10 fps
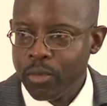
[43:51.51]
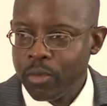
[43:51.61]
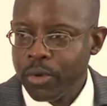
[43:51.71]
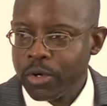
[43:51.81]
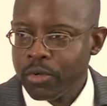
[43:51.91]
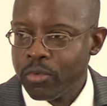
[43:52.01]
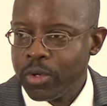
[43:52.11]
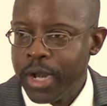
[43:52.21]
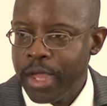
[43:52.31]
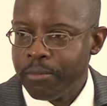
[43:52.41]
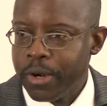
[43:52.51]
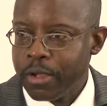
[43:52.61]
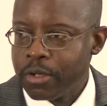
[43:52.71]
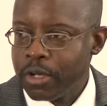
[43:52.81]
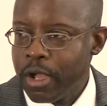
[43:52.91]
where workers were not
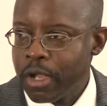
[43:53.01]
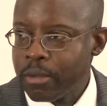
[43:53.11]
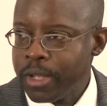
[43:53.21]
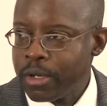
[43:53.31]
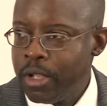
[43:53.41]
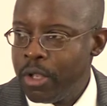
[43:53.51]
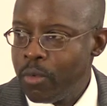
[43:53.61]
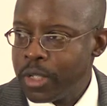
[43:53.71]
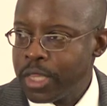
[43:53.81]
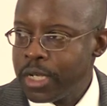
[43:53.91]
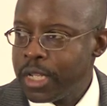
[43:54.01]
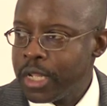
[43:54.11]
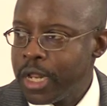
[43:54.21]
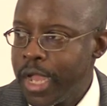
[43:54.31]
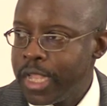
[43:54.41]
proud to talk about what they did.